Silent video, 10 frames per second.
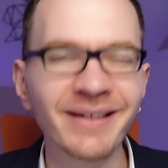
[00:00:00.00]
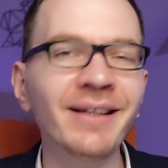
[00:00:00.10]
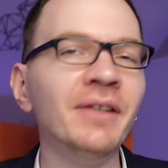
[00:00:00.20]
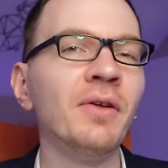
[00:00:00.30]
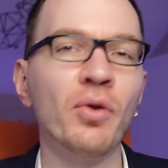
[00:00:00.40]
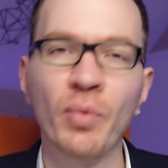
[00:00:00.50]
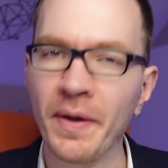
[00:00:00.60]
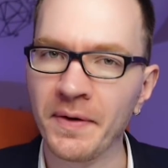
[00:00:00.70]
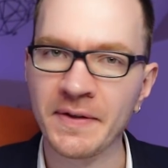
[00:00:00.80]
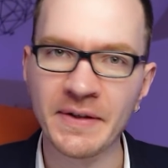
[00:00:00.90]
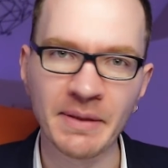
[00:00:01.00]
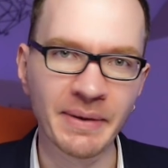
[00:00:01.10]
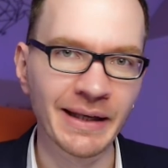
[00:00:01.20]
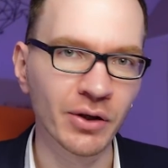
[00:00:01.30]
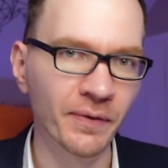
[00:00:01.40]
little under the weather since the
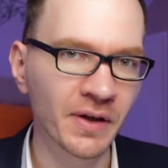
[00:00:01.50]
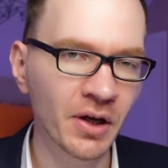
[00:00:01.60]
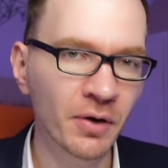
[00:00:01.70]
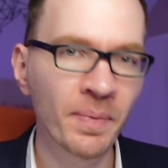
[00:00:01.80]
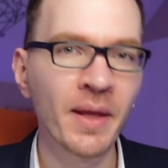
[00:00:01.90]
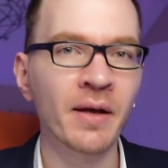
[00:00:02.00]
beginning of the year,